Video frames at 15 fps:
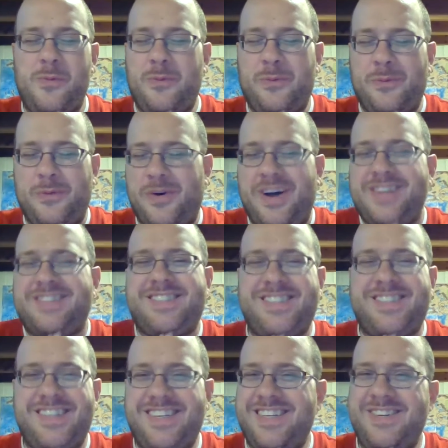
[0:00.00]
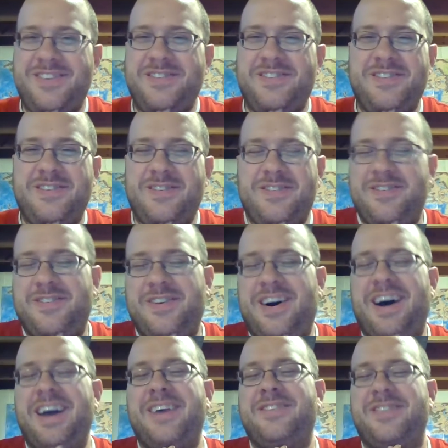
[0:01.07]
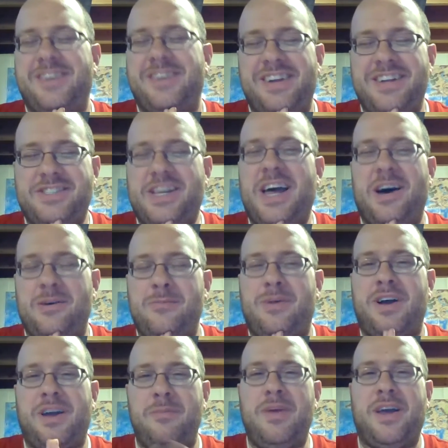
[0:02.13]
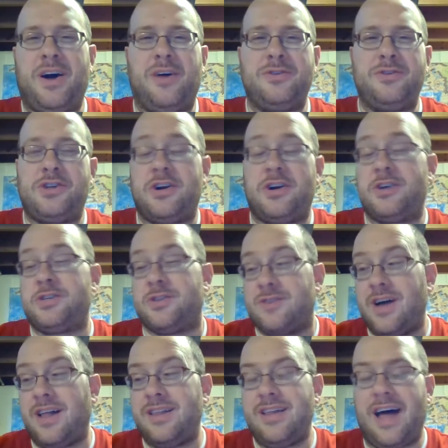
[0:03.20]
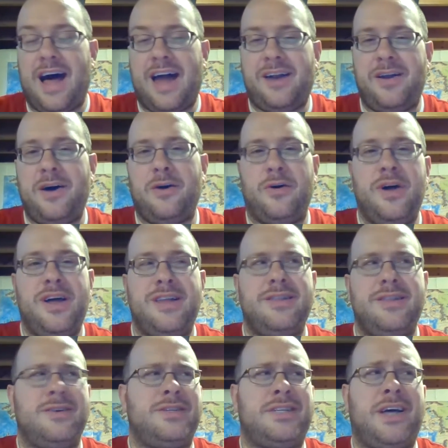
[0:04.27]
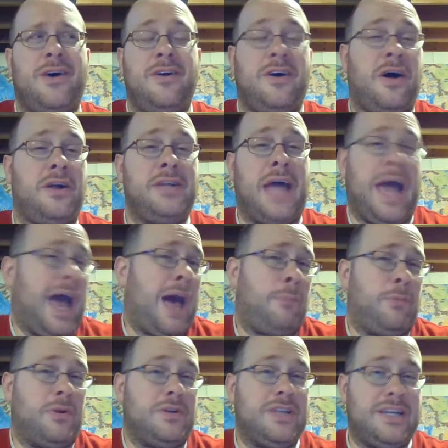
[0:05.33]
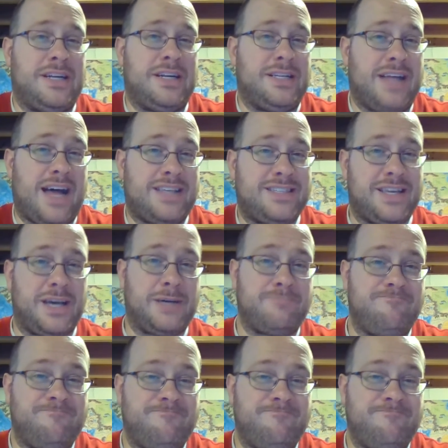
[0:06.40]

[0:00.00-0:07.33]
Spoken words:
why would a town be called Church? Well, I don't know. There's a town called Apple in Alaska.